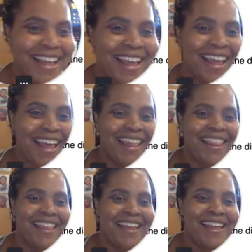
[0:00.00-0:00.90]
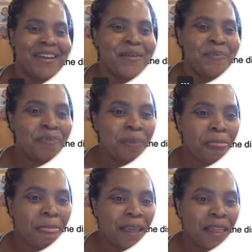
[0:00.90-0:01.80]
And then
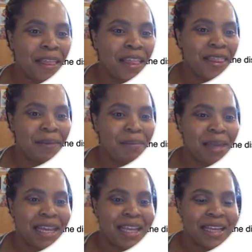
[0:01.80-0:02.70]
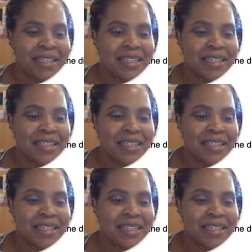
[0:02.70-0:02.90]
the median.